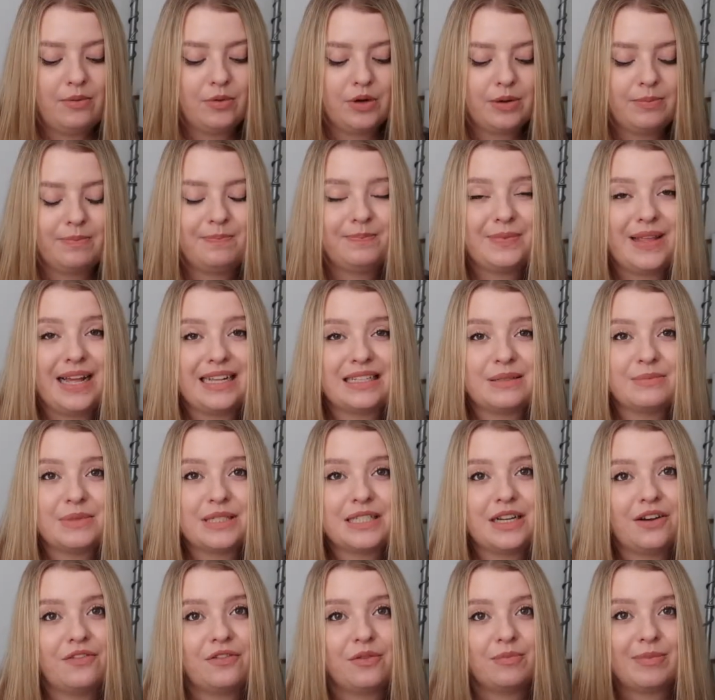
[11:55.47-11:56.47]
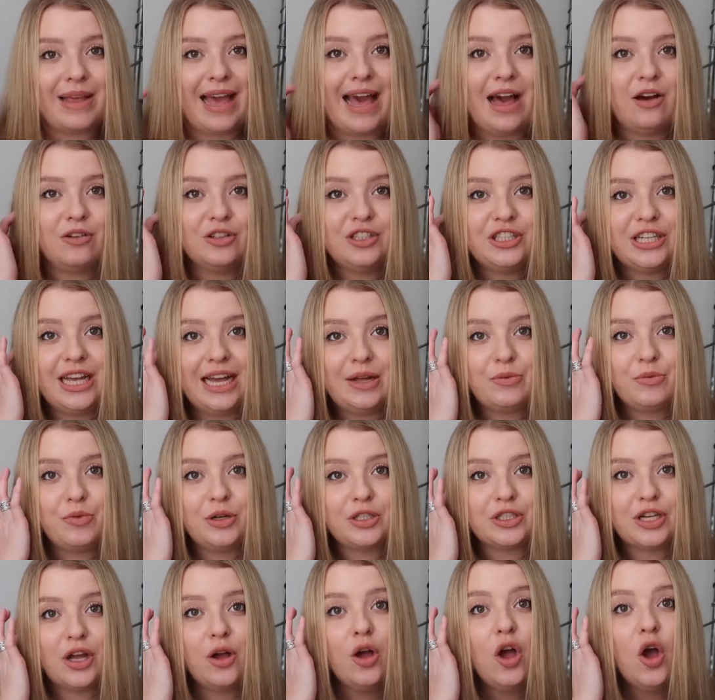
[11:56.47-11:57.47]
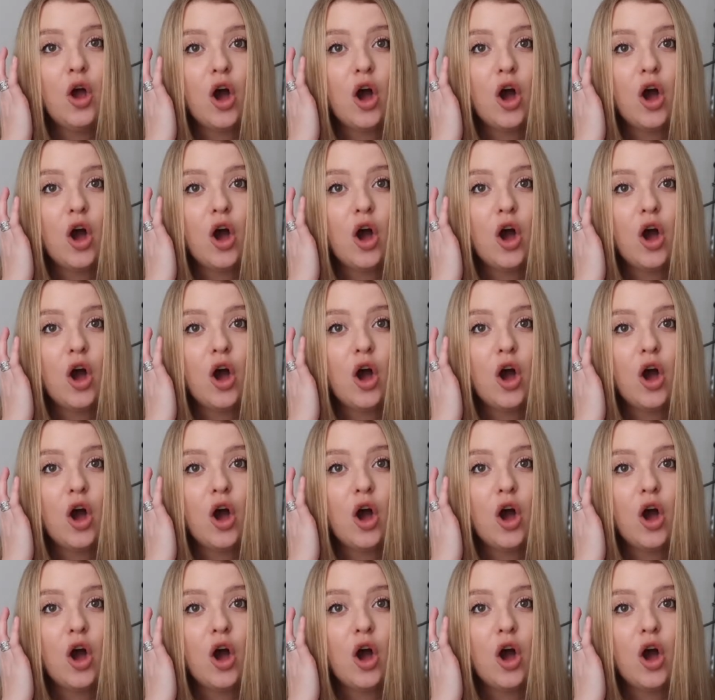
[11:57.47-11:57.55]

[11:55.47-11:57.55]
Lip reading: I want to get some stuff from Cowshed, which